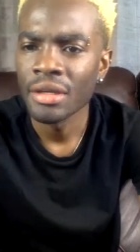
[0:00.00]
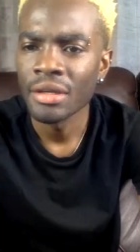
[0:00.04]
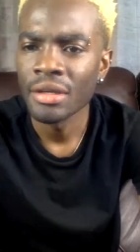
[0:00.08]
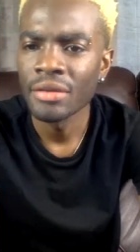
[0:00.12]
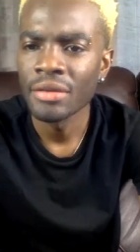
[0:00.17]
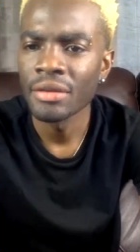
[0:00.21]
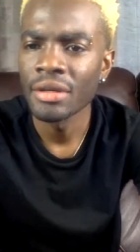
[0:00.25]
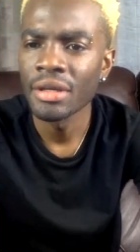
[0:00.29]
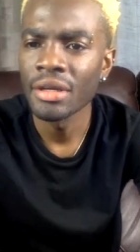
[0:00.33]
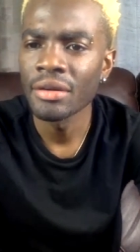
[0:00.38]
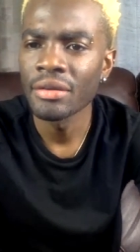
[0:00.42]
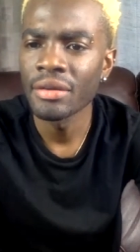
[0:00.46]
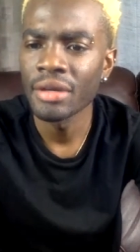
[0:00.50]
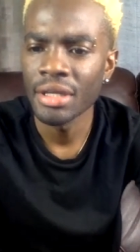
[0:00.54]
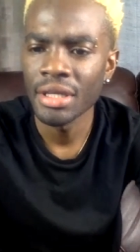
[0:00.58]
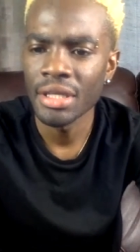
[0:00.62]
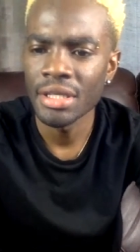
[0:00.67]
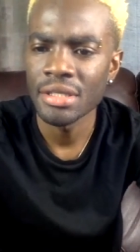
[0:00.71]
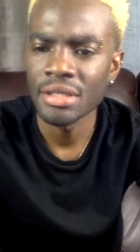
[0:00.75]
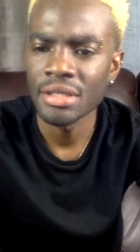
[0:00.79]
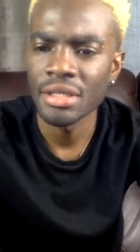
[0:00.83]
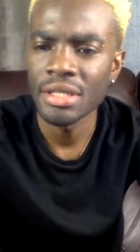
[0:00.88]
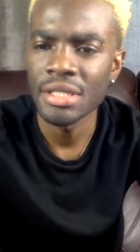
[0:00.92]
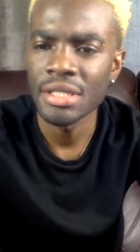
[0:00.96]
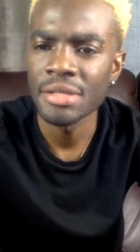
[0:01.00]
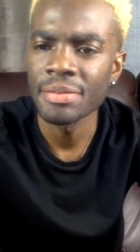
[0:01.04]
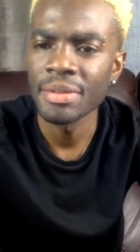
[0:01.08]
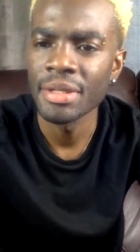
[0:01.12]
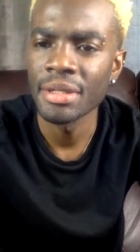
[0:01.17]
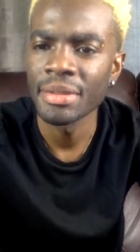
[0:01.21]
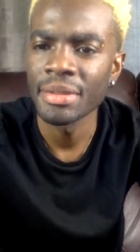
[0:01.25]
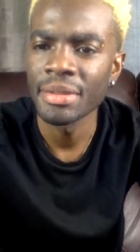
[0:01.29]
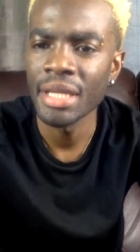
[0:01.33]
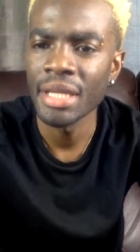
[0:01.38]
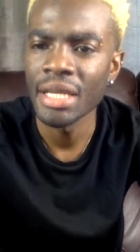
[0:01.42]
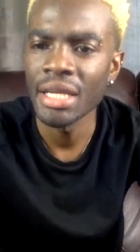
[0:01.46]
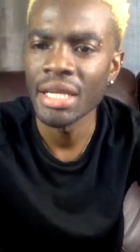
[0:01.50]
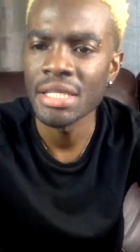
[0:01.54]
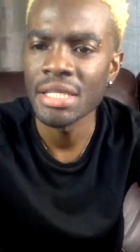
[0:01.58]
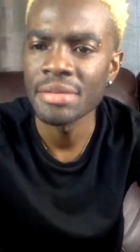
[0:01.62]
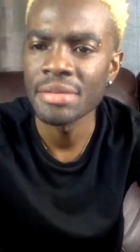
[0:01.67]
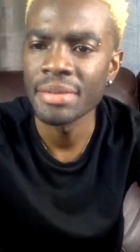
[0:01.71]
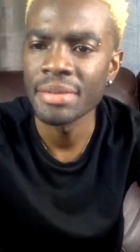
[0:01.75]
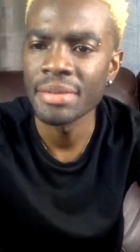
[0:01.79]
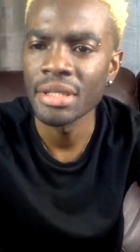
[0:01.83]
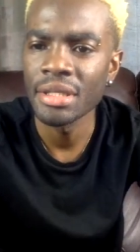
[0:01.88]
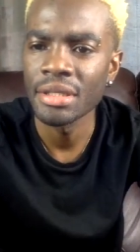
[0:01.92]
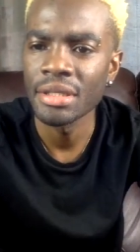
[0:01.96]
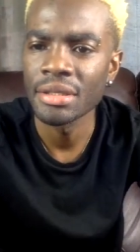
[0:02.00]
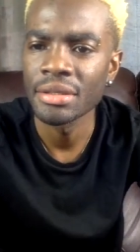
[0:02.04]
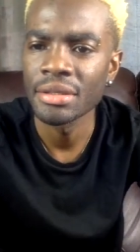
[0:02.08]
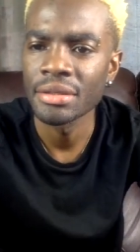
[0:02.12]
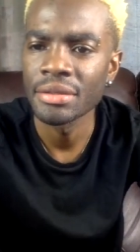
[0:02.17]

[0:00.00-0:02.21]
Oh, I go on, so spell. I can't spell.